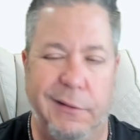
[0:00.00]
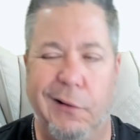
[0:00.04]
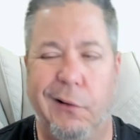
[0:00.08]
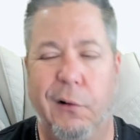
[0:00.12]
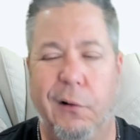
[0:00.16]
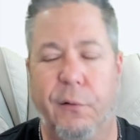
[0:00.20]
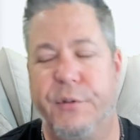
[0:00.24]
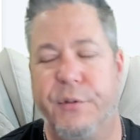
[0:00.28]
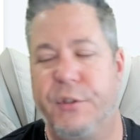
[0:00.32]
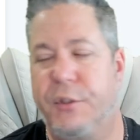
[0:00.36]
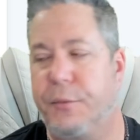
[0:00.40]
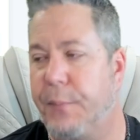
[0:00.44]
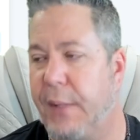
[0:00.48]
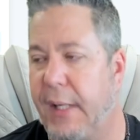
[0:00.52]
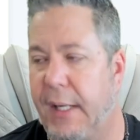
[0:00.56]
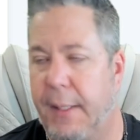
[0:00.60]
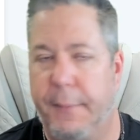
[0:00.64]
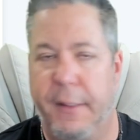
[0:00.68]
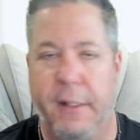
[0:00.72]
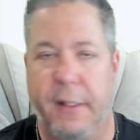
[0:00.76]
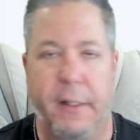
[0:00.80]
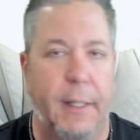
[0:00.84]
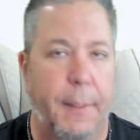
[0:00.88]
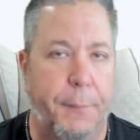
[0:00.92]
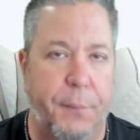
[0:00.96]
No
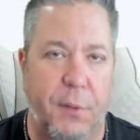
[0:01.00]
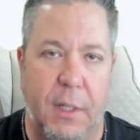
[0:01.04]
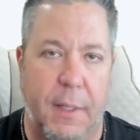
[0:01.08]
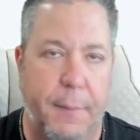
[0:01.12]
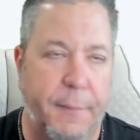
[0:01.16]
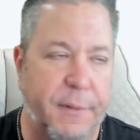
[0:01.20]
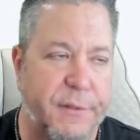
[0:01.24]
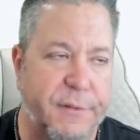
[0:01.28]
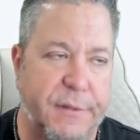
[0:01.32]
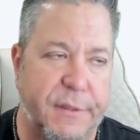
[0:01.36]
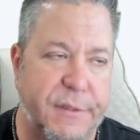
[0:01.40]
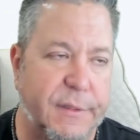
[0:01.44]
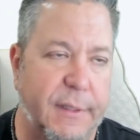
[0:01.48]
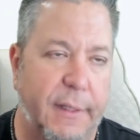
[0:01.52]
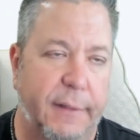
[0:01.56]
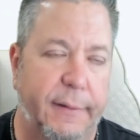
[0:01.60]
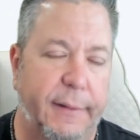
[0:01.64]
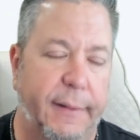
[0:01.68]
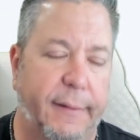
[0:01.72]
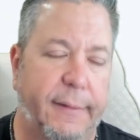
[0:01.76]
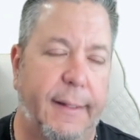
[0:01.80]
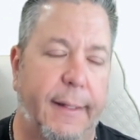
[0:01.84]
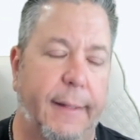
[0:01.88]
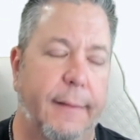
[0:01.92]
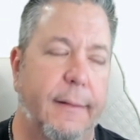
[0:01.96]
spamming, I promise. It's not
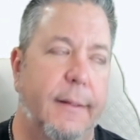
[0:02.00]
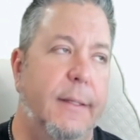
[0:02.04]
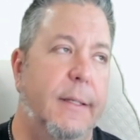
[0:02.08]
like that.